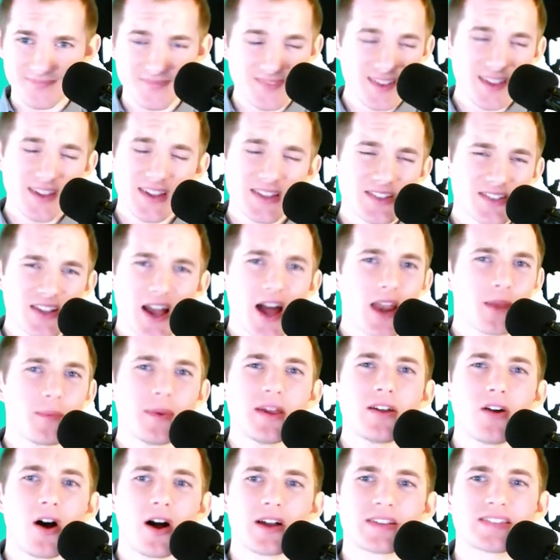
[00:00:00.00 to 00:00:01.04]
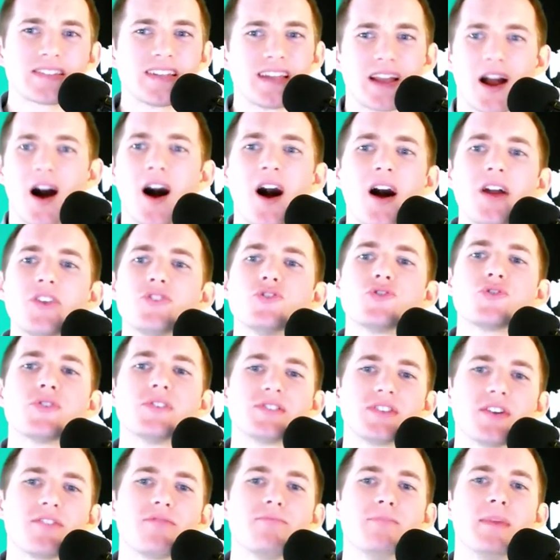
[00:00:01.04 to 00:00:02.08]
it's got to be costing
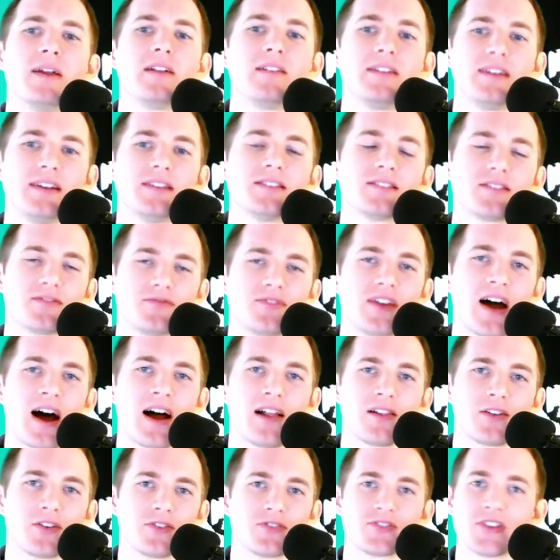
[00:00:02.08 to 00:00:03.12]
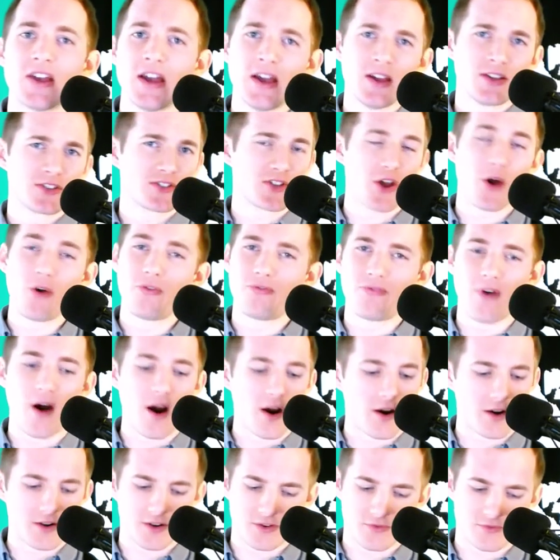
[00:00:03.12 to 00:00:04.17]
hundreds of millions of dollars so
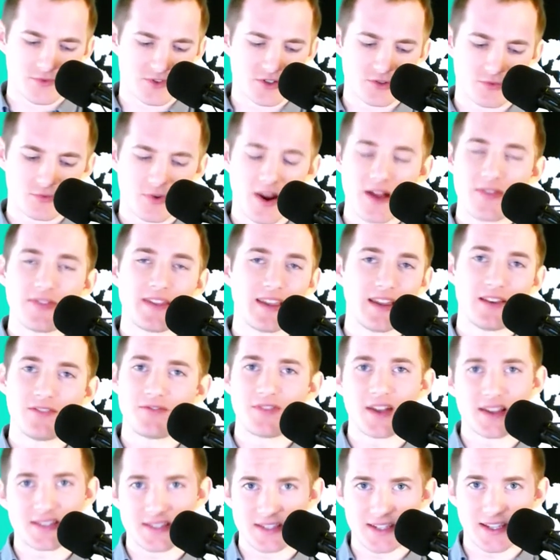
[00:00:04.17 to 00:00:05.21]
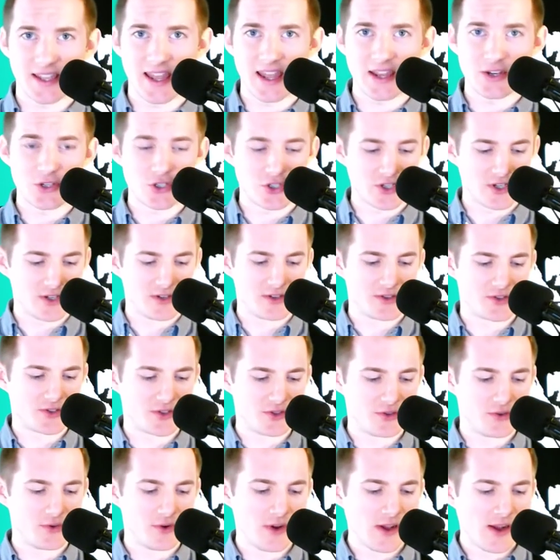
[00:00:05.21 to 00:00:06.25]
far to, to run the investigation,
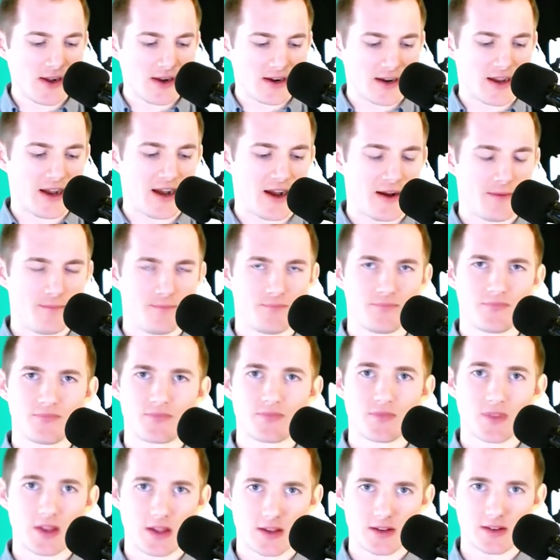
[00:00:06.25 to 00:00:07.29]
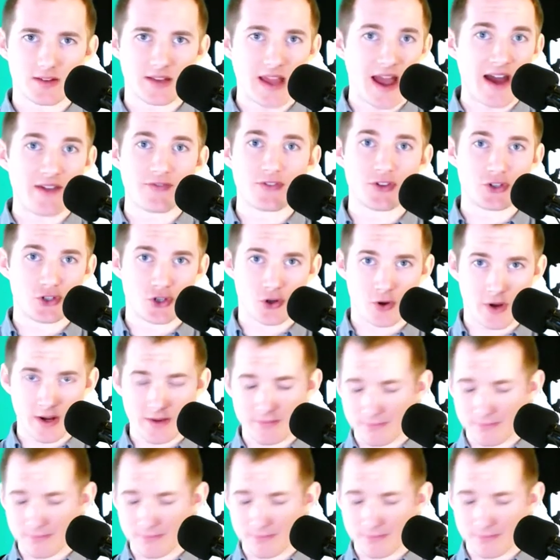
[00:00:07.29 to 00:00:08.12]
to um, have the jury